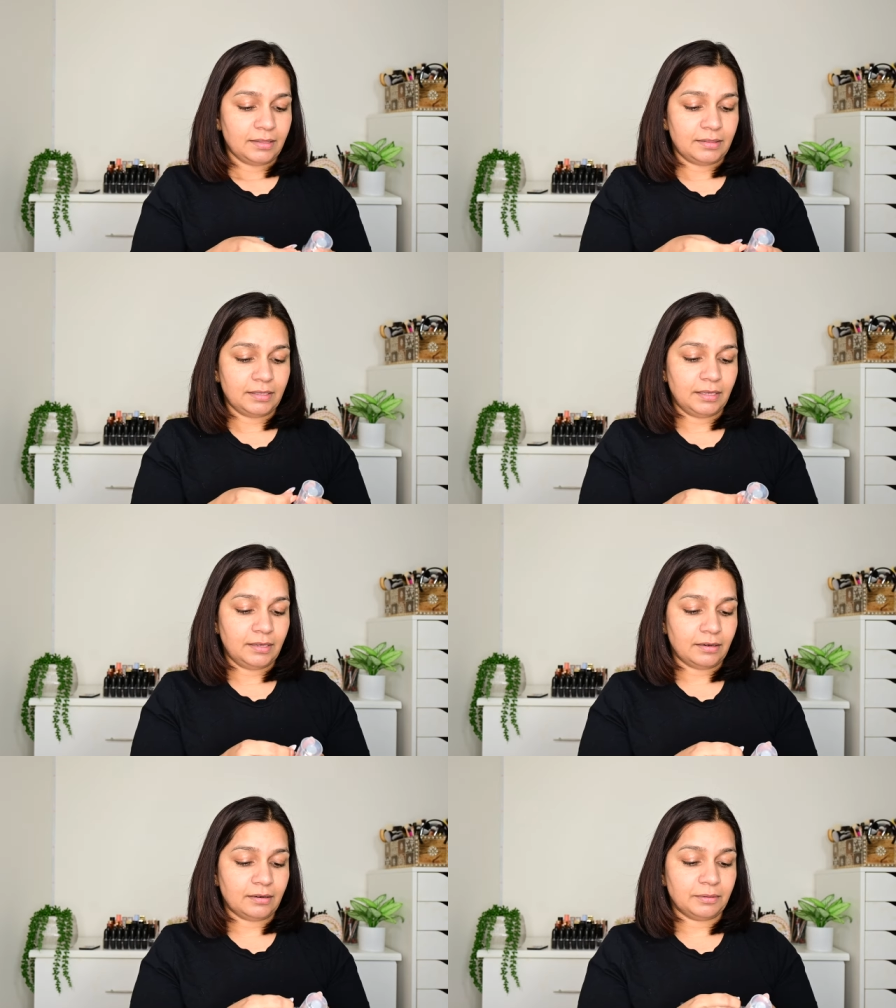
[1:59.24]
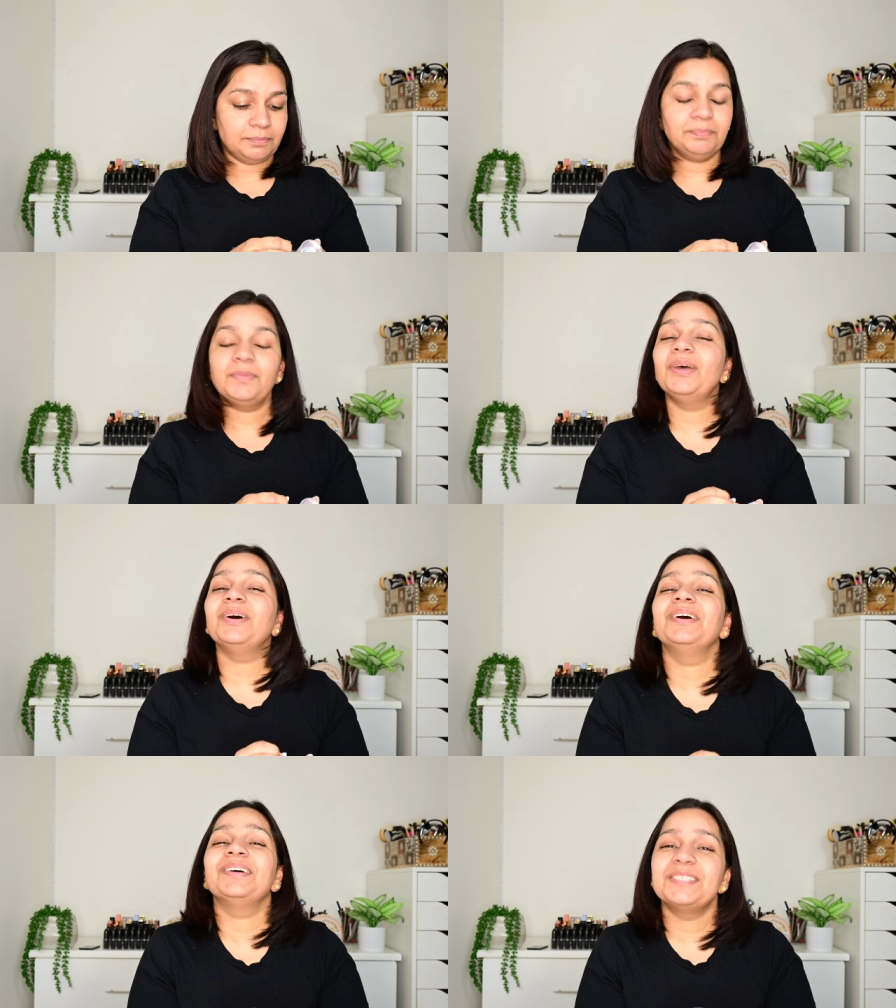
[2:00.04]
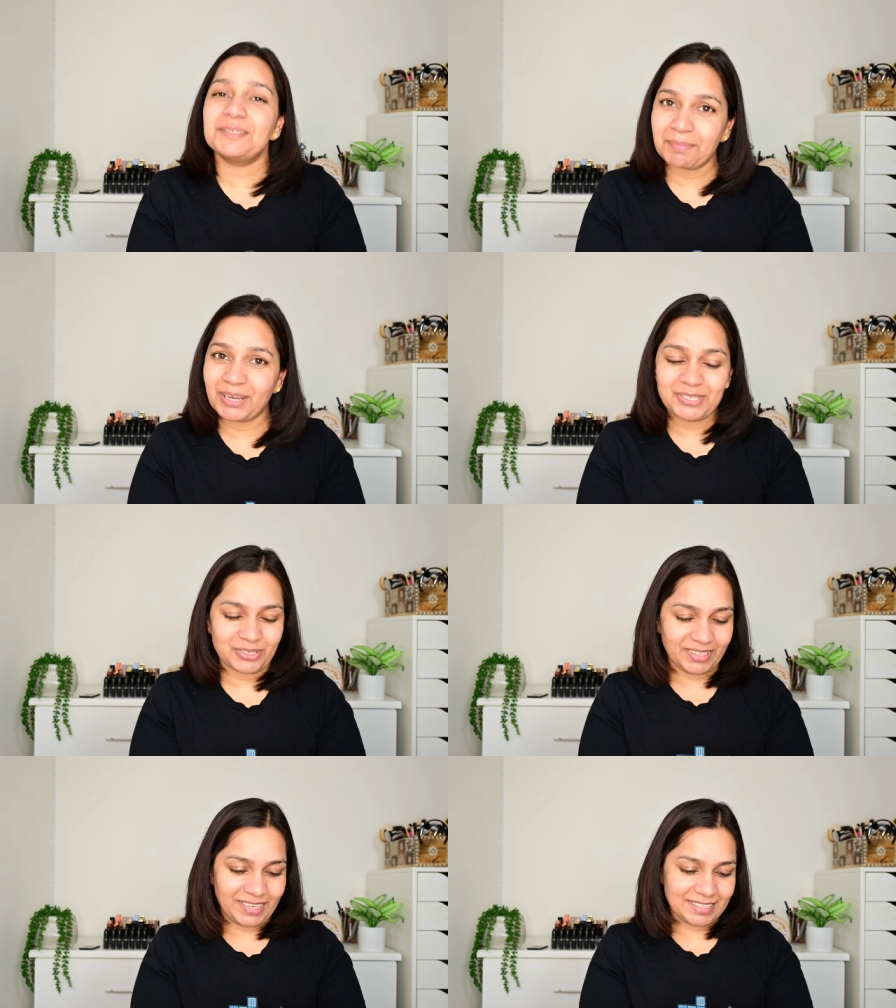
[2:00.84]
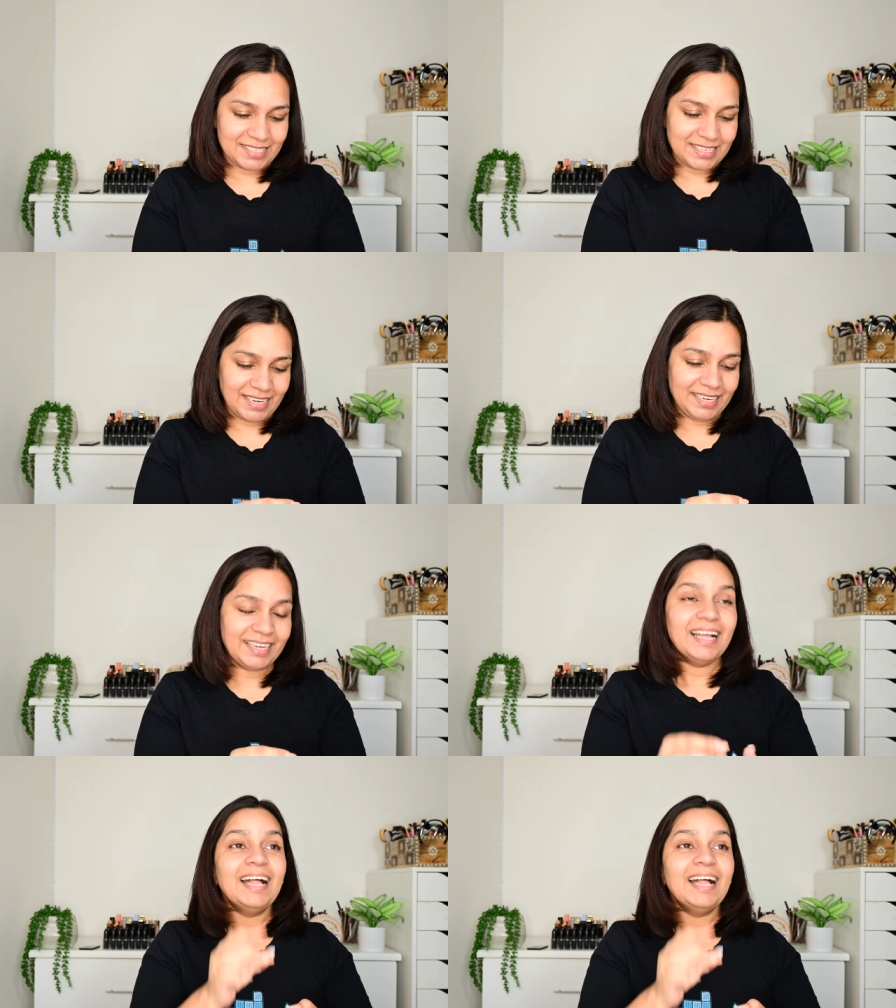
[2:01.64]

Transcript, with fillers: the uh, sponge on the other side.